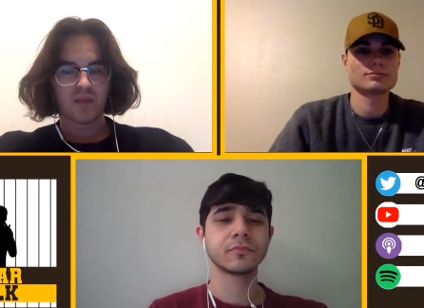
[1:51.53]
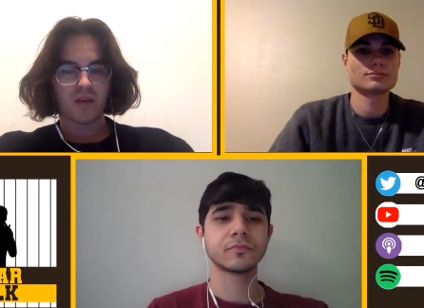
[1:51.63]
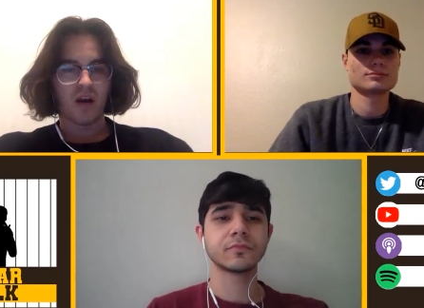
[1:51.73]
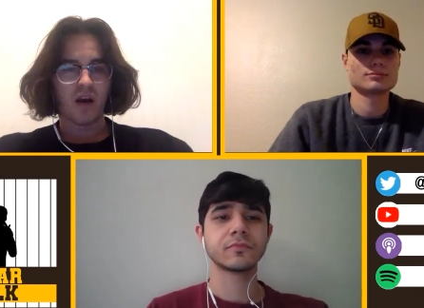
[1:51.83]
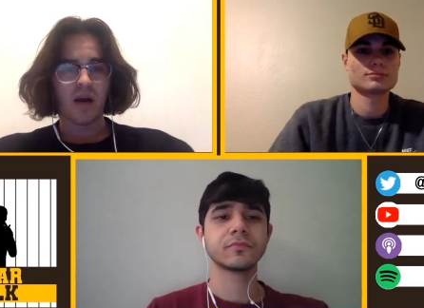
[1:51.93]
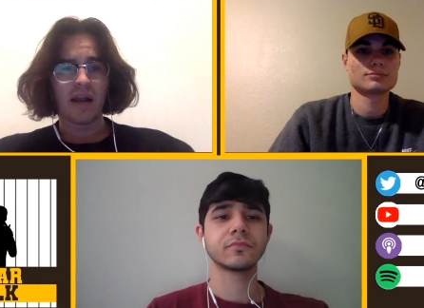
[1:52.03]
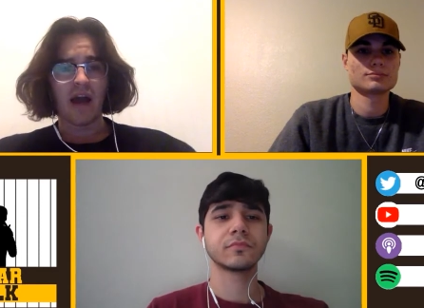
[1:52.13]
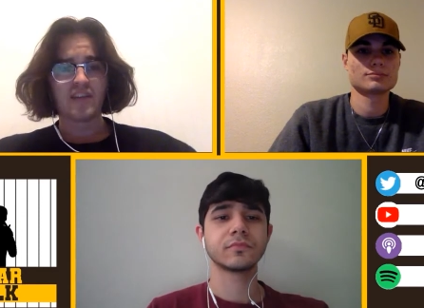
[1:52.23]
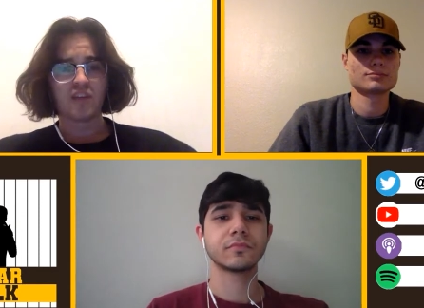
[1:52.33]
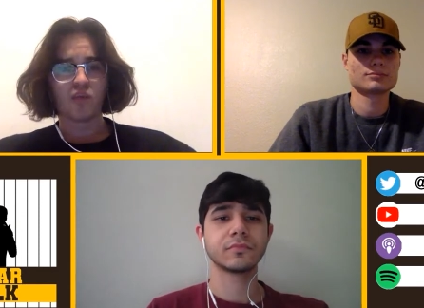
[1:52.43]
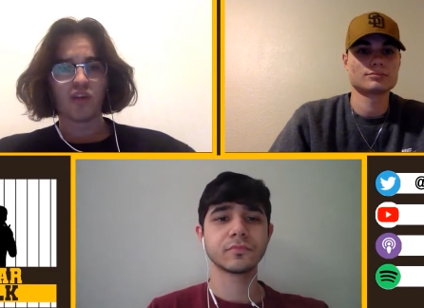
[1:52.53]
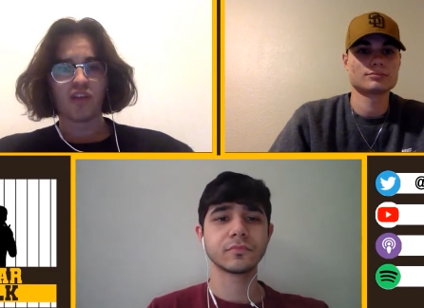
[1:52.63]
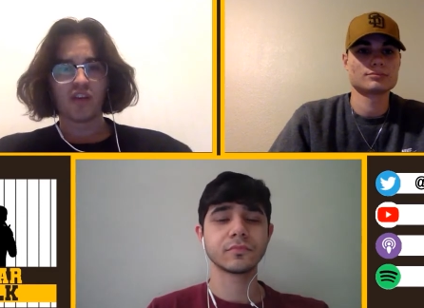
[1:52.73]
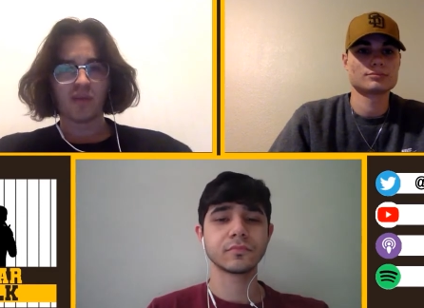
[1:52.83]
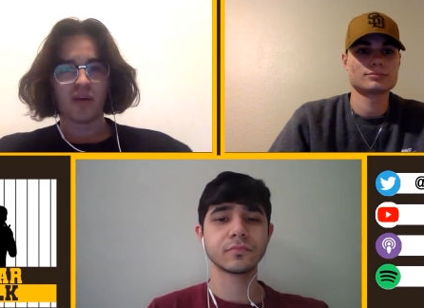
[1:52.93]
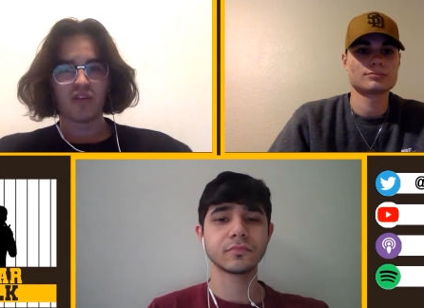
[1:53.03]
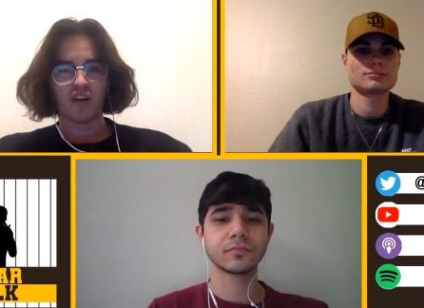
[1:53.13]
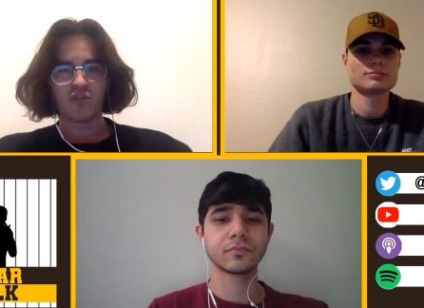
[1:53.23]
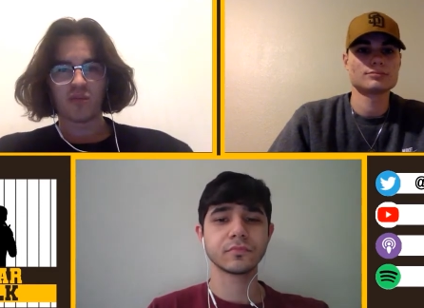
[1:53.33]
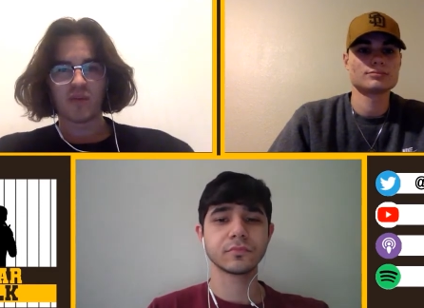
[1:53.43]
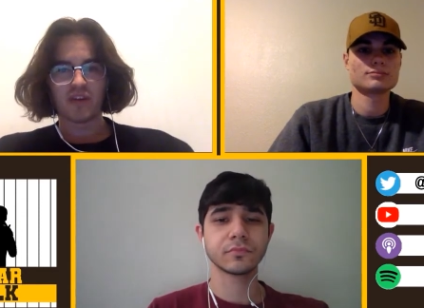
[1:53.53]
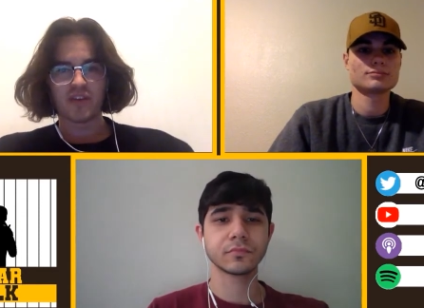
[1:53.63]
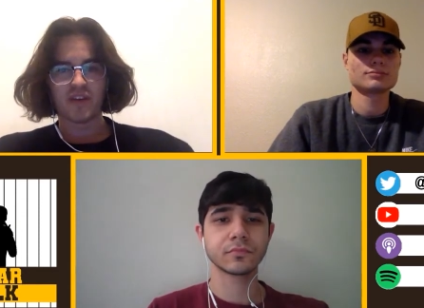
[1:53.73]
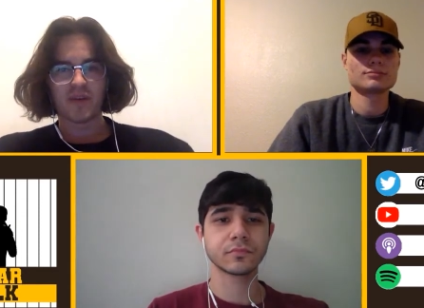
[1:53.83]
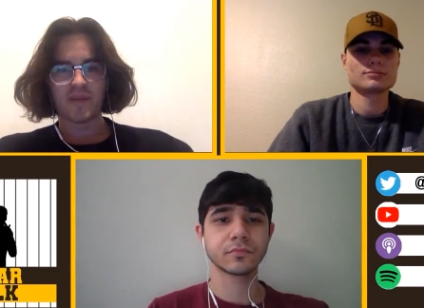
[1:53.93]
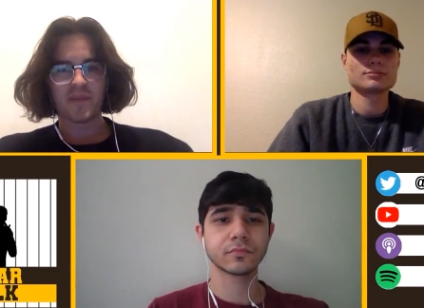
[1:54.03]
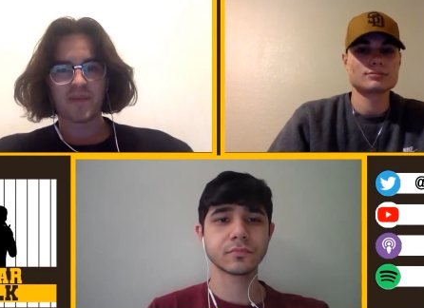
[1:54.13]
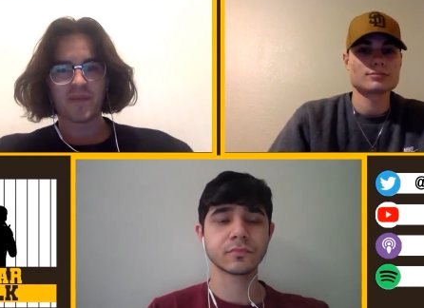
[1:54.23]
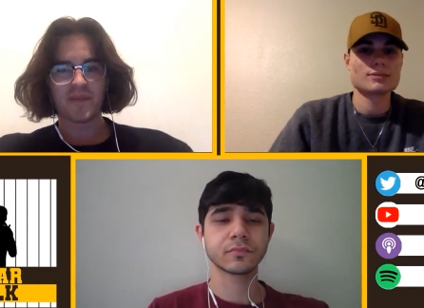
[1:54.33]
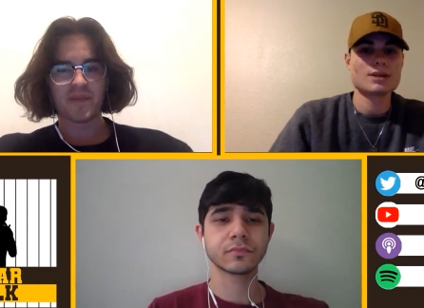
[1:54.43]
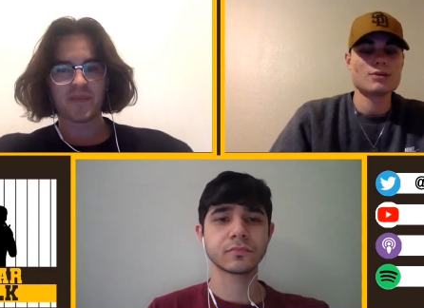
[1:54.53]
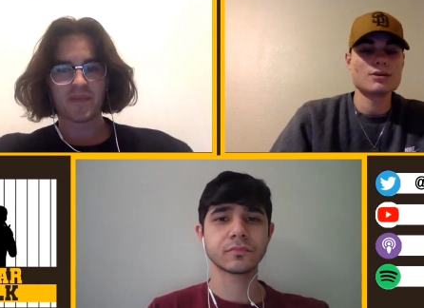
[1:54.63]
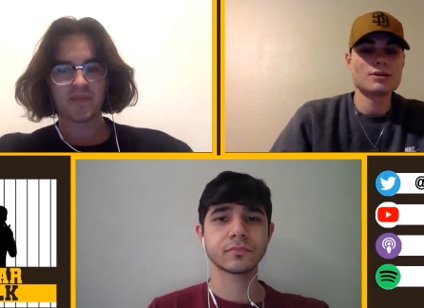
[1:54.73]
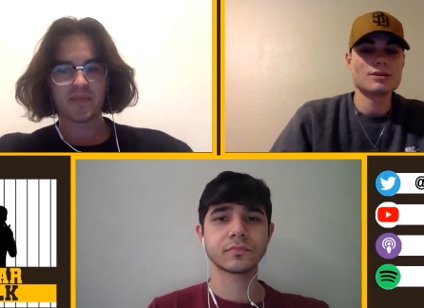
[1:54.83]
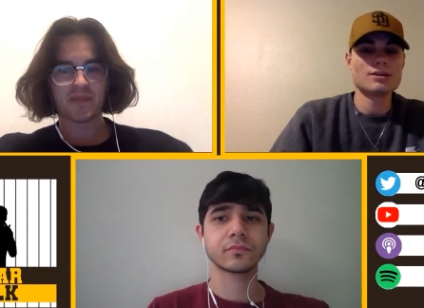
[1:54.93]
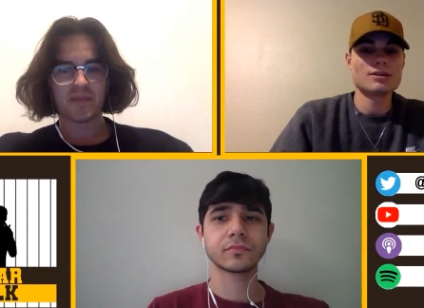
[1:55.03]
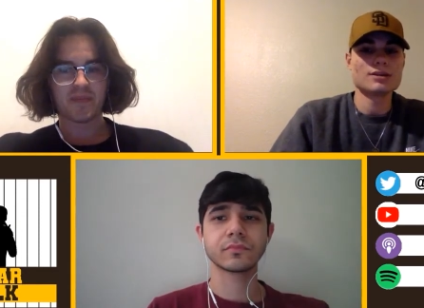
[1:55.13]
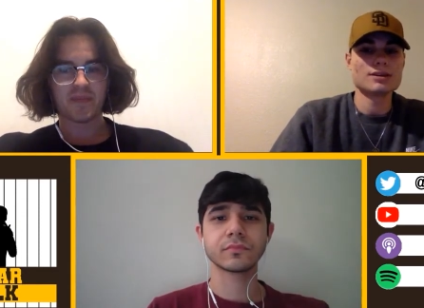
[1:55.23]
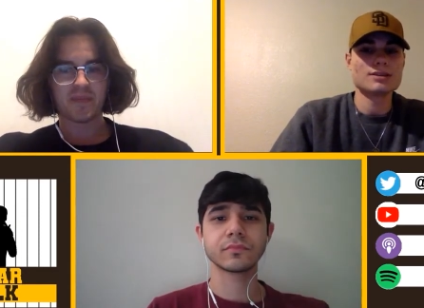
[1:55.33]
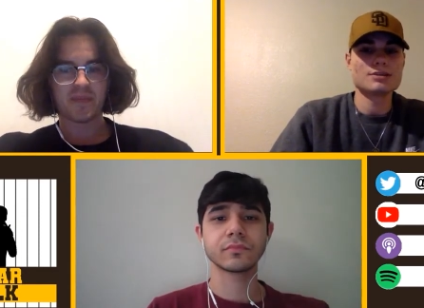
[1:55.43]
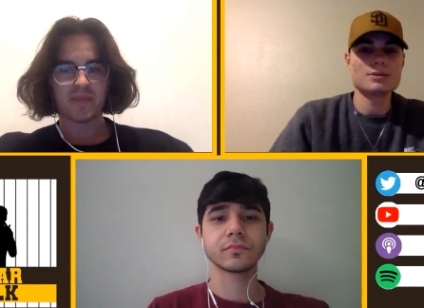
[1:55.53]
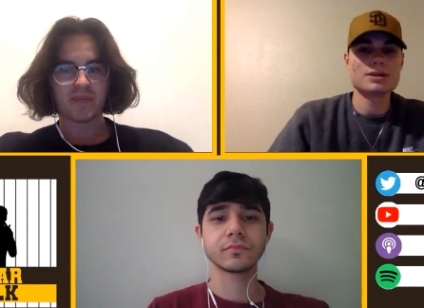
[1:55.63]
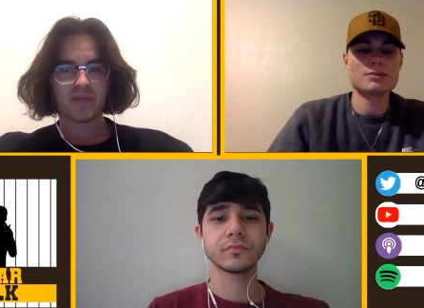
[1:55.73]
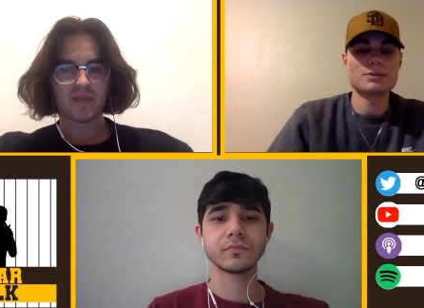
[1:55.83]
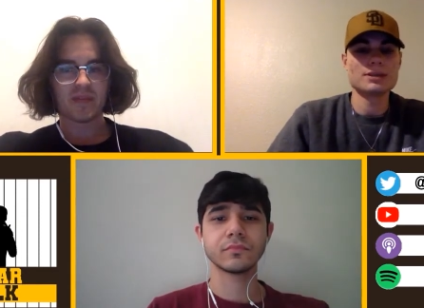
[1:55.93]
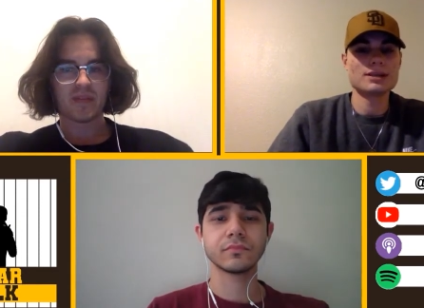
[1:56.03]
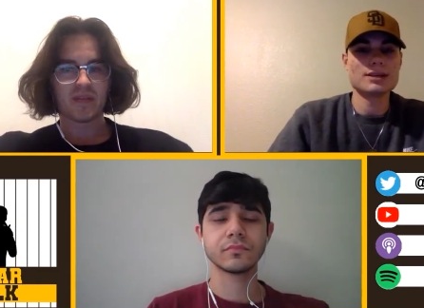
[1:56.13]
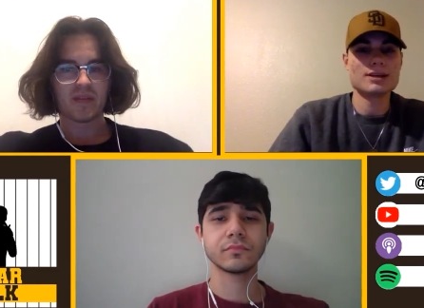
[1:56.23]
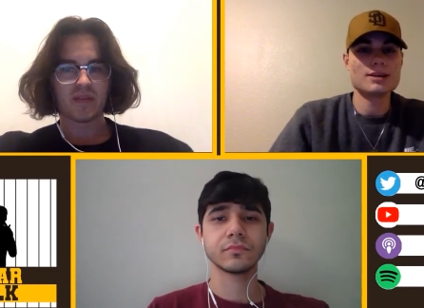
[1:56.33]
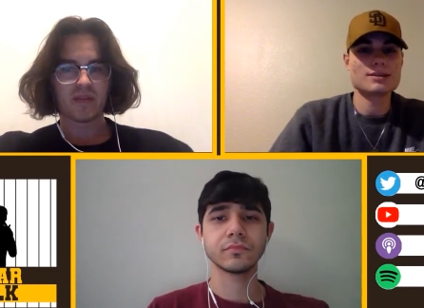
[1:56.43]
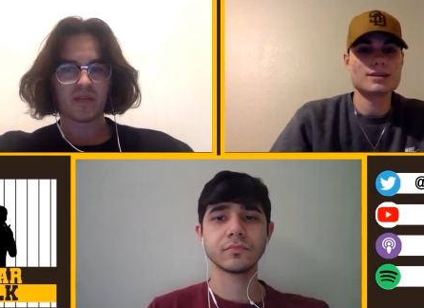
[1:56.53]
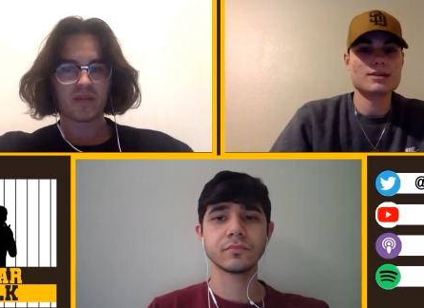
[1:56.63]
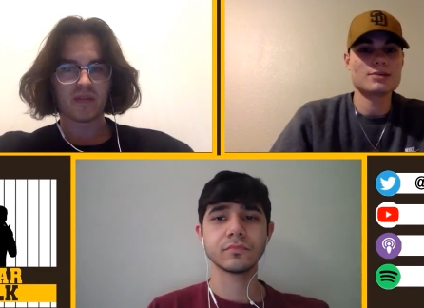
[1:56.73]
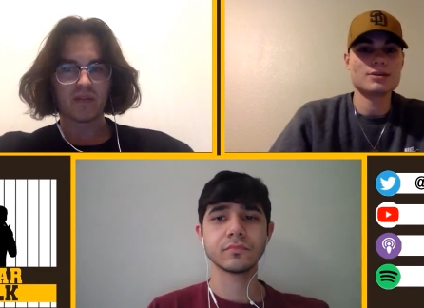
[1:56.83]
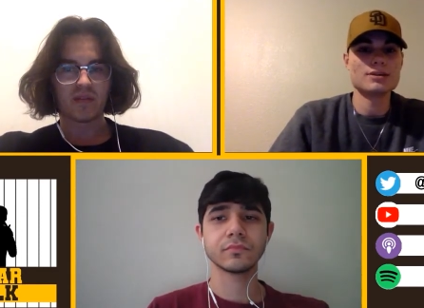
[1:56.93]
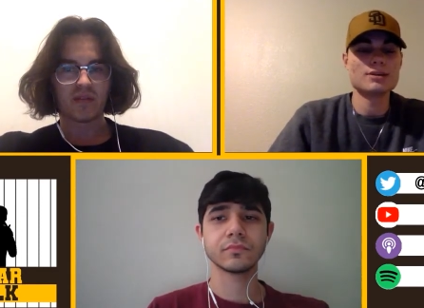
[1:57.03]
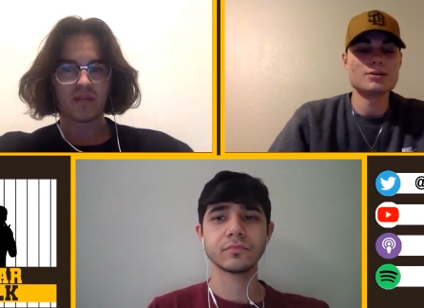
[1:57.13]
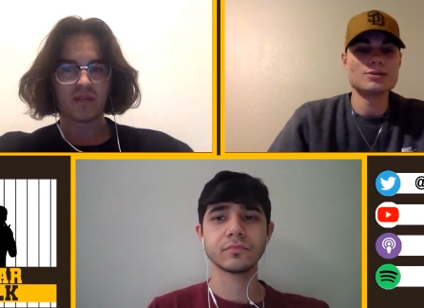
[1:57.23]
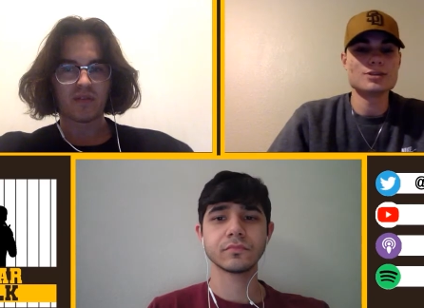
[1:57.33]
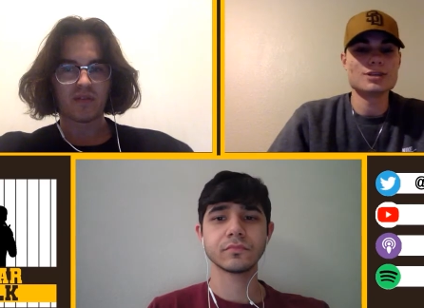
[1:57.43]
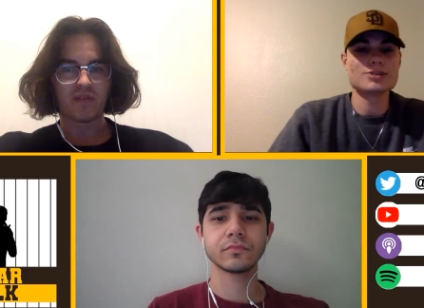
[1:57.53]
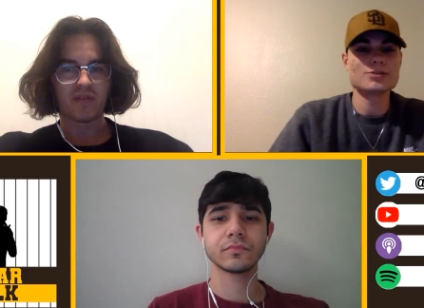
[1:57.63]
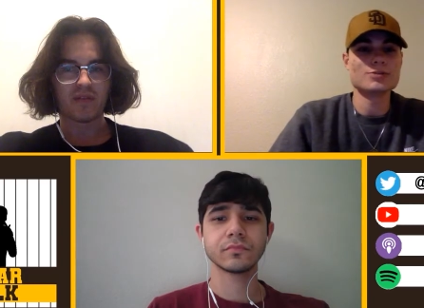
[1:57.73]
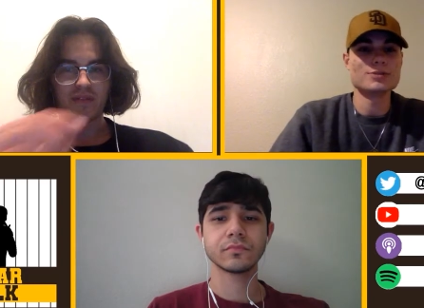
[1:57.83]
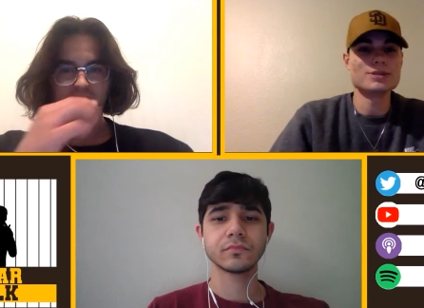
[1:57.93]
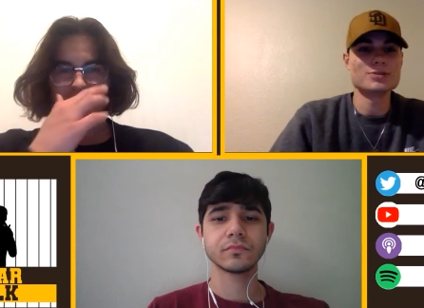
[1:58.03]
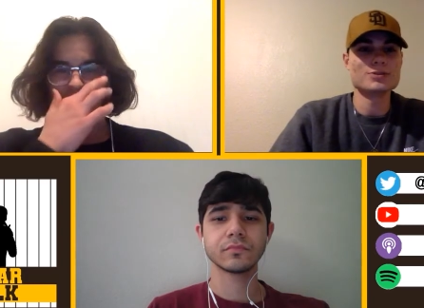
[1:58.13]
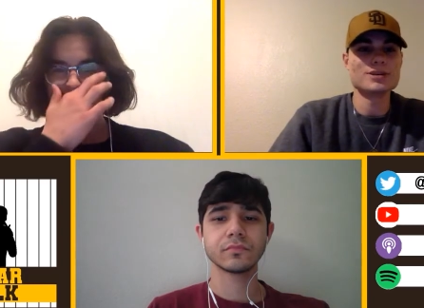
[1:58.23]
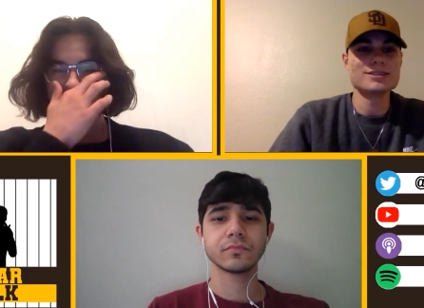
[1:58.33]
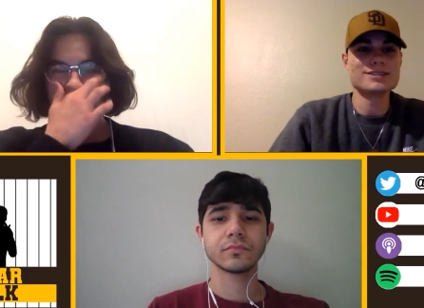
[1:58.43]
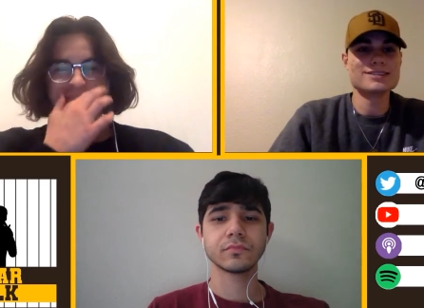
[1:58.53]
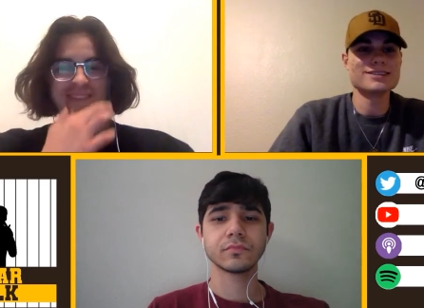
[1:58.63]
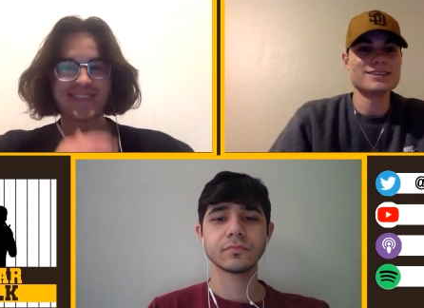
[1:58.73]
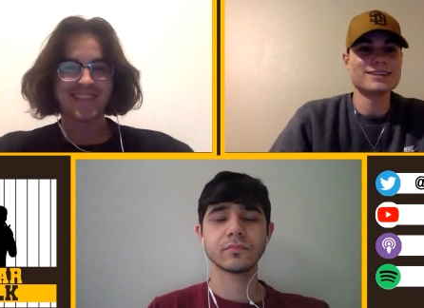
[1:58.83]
Speaker 1: Uh, and Isaac, what do you think about Joshua Mears?
Speaker 2: Well, to be completely honest, I didn't really know who Joshua Mears was until he